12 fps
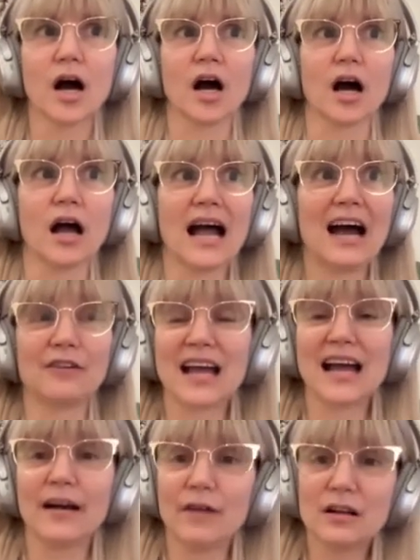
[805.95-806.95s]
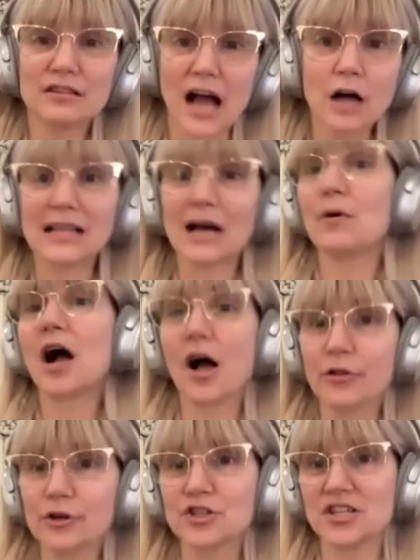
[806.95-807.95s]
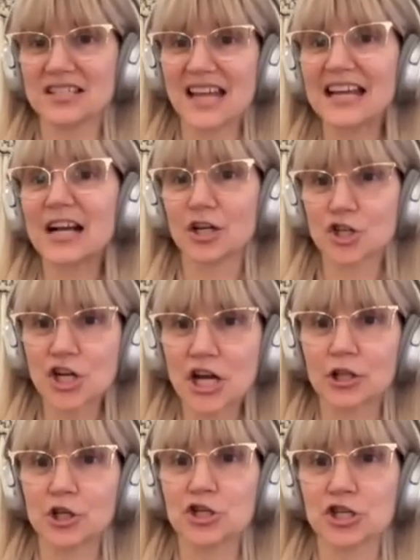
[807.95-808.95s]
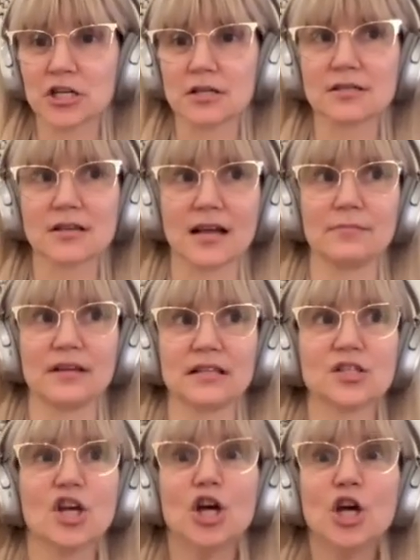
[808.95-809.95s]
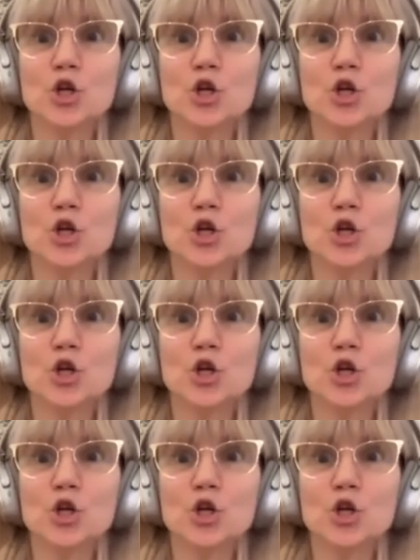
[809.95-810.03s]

Uh, how to have, allow others to take on challenging assignments,